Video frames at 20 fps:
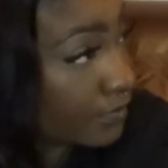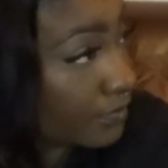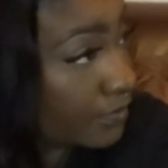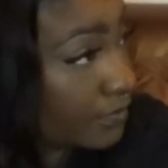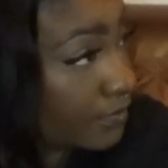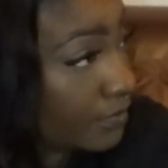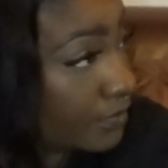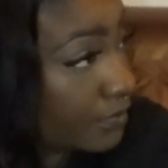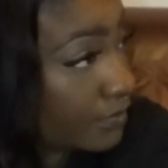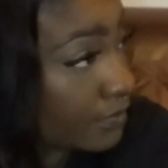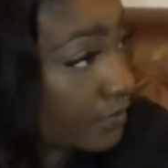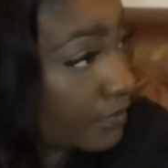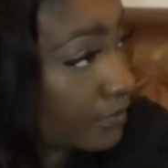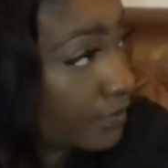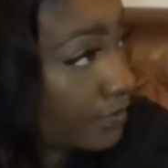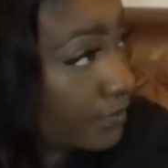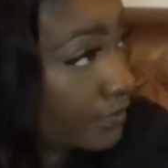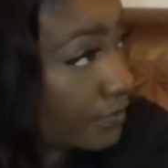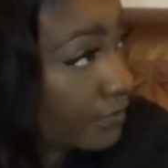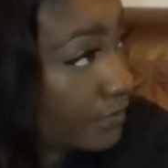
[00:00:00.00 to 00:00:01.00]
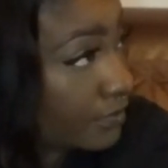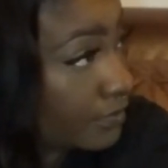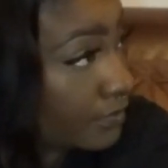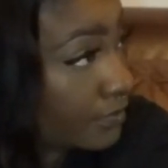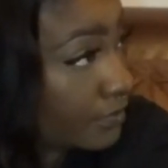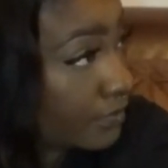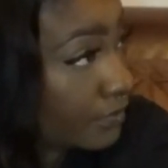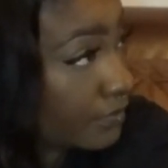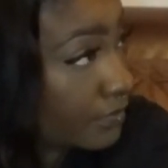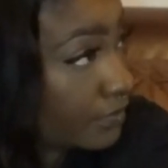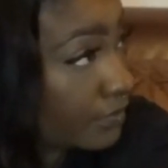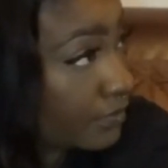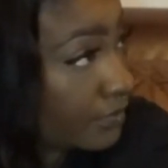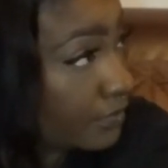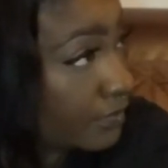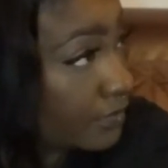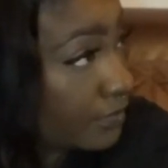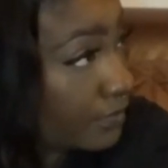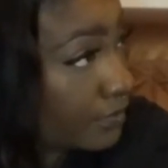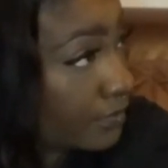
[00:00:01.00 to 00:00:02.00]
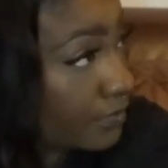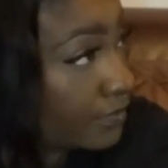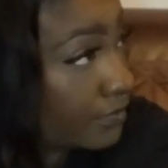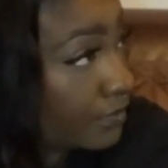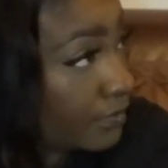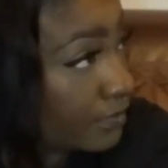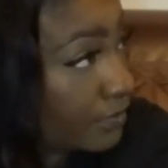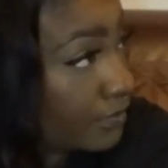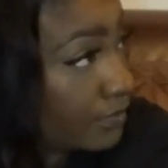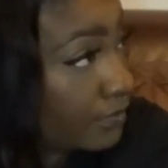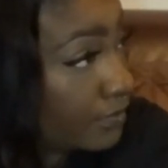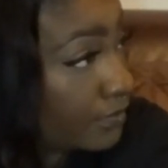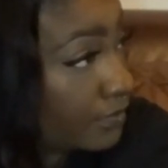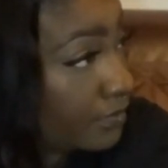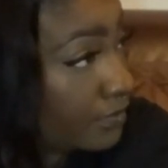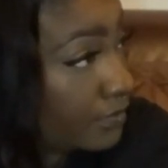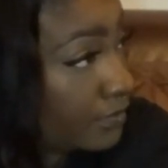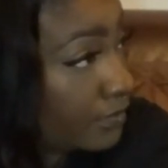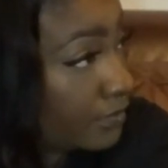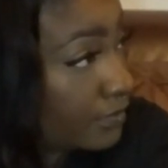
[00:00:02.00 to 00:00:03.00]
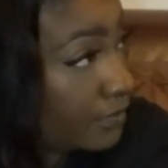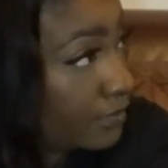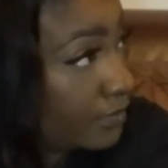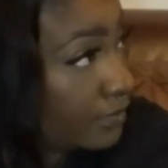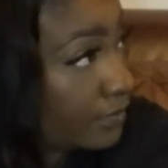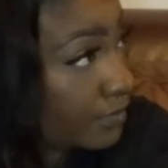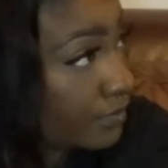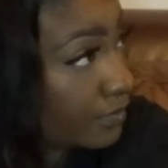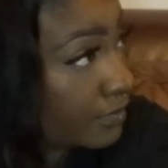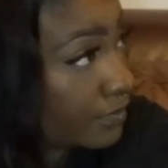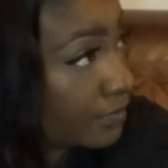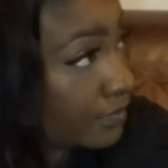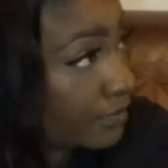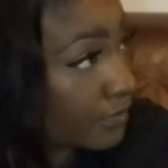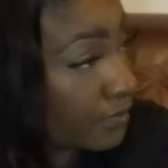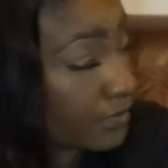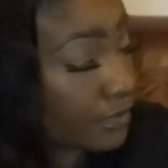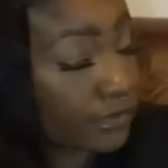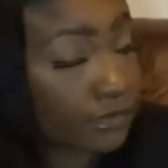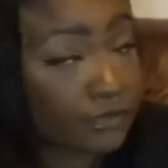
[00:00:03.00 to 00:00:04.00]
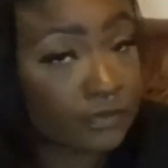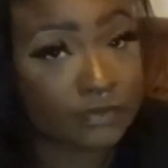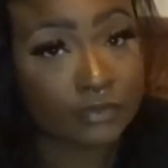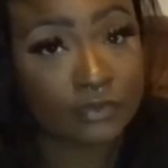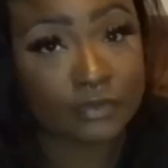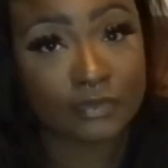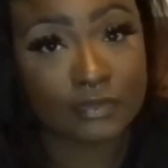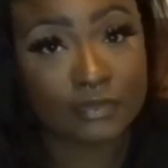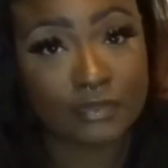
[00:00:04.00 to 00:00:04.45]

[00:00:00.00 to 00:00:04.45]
[no speech]